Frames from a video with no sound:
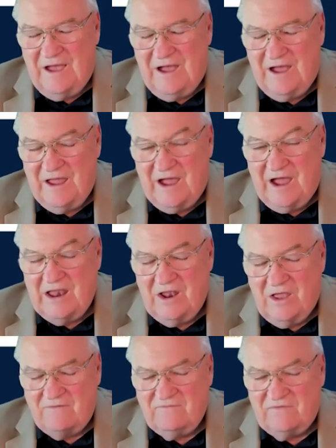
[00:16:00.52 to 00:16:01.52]
I
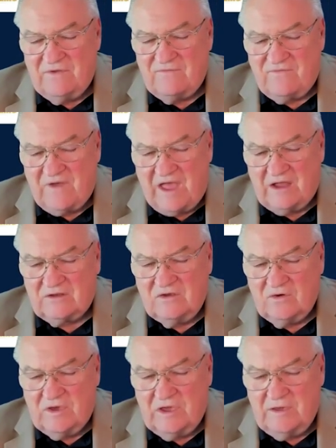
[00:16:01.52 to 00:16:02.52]
love the fact
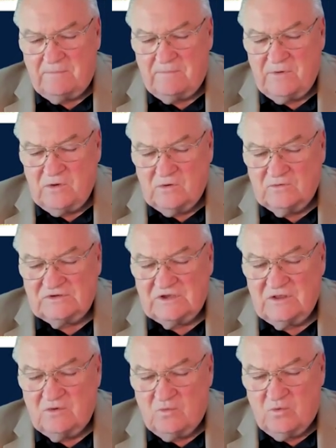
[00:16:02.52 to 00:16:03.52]
you keep
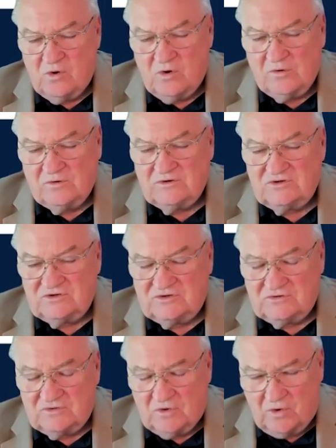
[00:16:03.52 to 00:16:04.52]
using the word
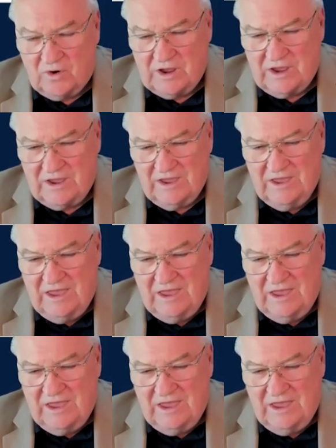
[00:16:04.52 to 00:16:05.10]
story.